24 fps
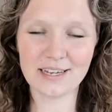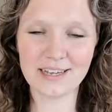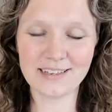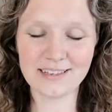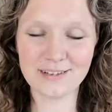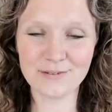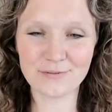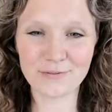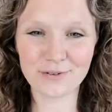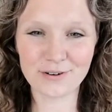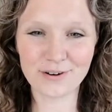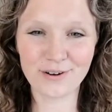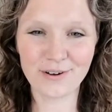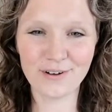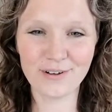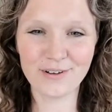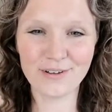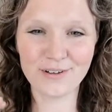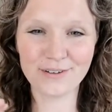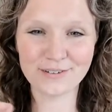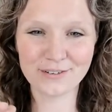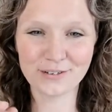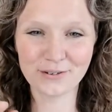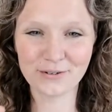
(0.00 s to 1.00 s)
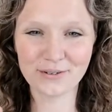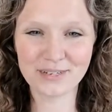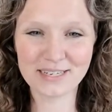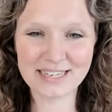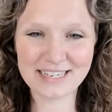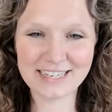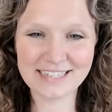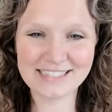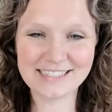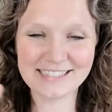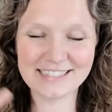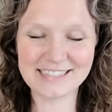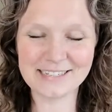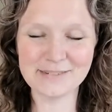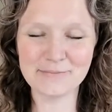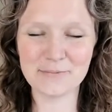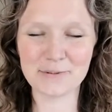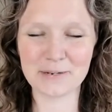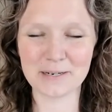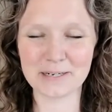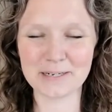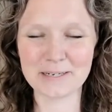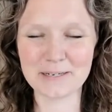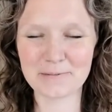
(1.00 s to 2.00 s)
and then we're all going in
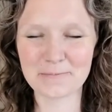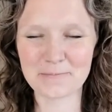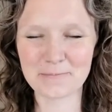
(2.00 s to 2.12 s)
deeper.